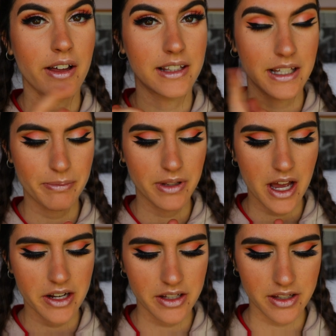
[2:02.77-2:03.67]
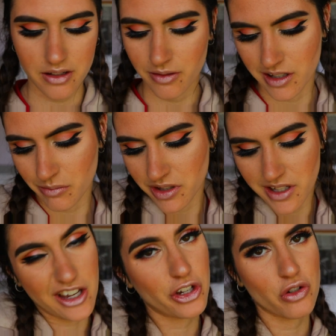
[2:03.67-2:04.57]
lip liners because I'm
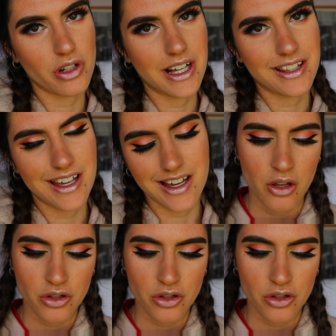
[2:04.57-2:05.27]
just extra like that.